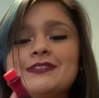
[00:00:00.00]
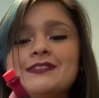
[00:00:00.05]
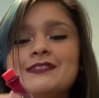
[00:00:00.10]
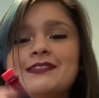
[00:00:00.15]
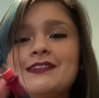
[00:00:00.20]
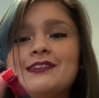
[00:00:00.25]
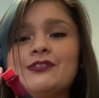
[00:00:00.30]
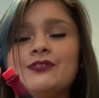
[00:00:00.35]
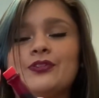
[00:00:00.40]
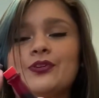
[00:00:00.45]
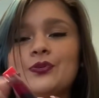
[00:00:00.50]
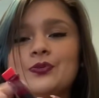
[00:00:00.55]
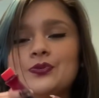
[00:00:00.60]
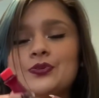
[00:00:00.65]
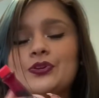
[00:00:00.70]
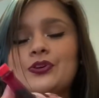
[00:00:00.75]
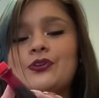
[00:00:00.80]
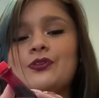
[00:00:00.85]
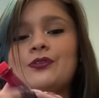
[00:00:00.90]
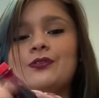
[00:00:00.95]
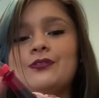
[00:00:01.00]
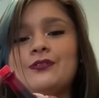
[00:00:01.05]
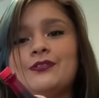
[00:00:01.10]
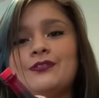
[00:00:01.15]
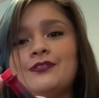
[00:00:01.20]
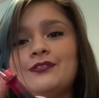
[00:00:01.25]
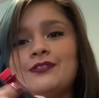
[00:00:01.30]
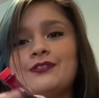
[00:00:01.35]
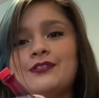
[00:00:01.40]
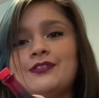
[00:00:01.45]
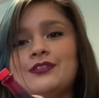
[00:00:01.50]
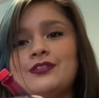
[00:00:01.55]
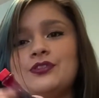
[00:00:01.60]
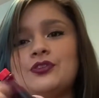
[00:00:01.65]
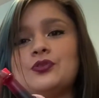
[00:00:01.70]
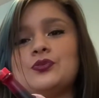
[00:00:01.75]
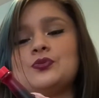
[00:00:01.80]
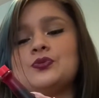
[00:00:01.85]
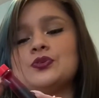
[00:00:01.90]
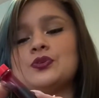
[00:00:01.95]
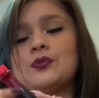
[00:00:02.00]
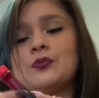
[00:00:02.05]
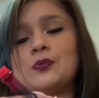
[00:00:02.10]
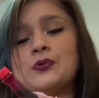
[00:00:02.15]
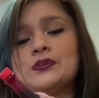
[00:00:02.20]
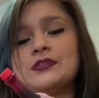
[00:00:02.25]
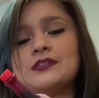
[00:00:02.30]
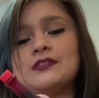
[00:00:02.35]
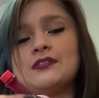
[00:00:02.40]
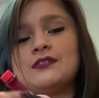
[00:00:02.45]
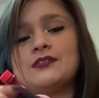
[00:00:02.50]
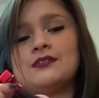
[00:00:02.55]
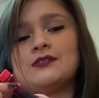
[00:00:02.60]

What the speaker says: that killed Cusco. The Cusco poison.